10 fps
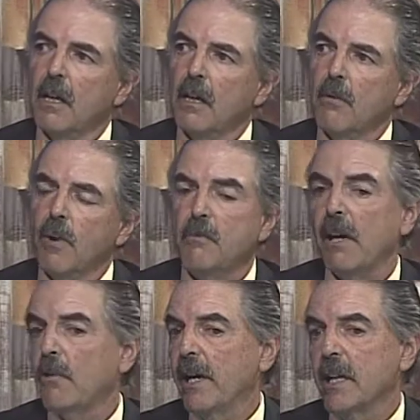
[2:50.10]
We
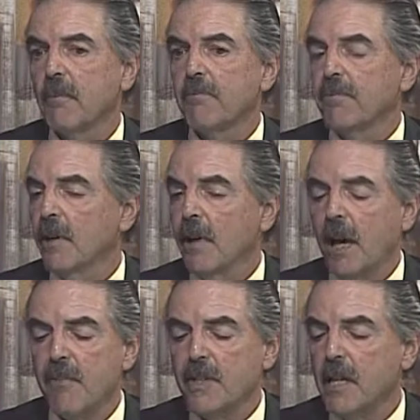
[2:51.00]
may wake up uh,
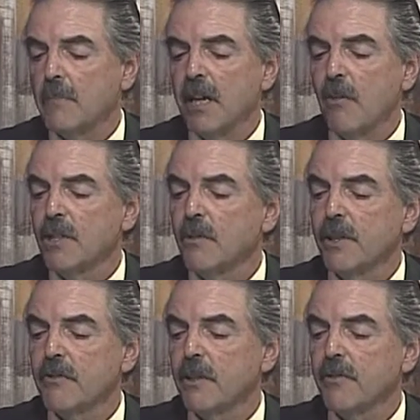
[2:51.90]
every time we go into
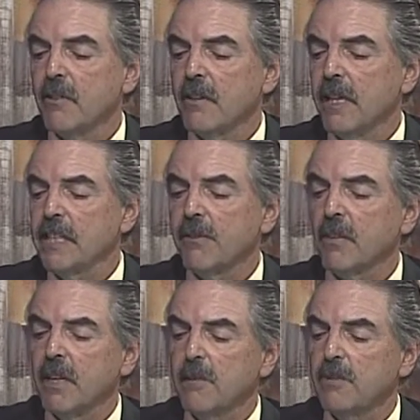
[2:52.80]
a different stage of
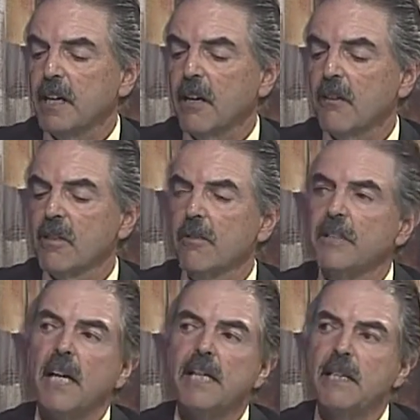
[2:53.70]
sleep, which occurs
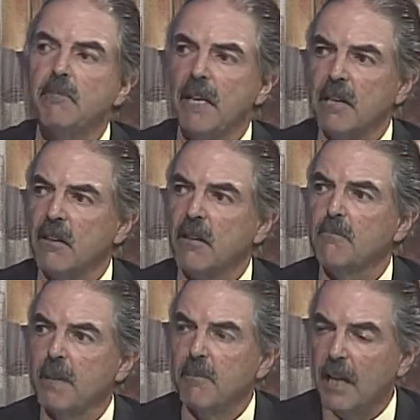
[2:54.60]
every 90 minutes. Some
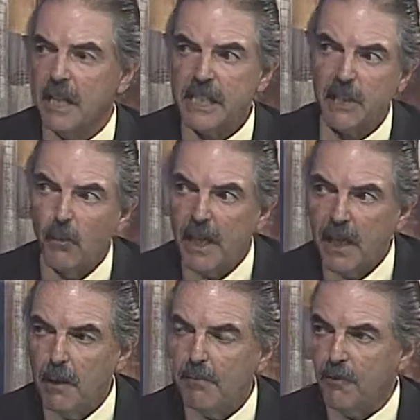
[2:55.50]
people actually
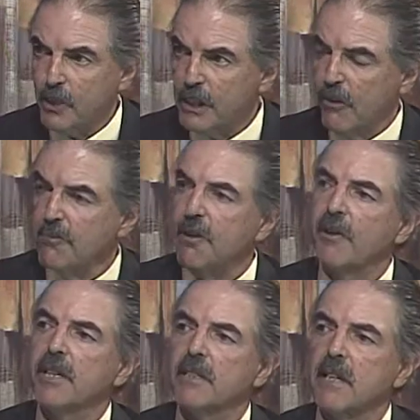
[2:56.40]
wake up for a short
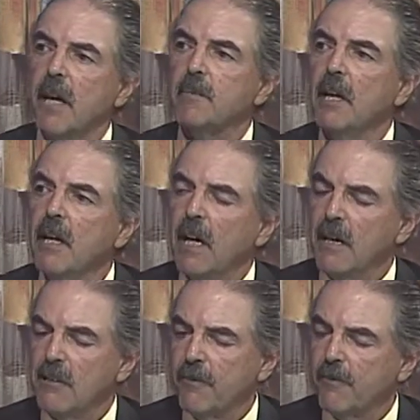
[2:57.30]
period of time
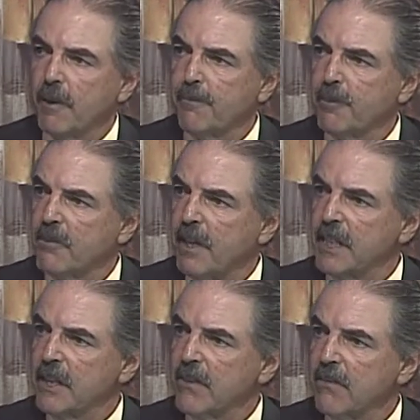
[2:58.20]
as they flip through
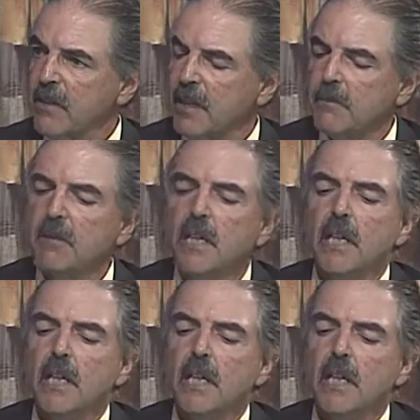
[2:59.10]
stages of sleep.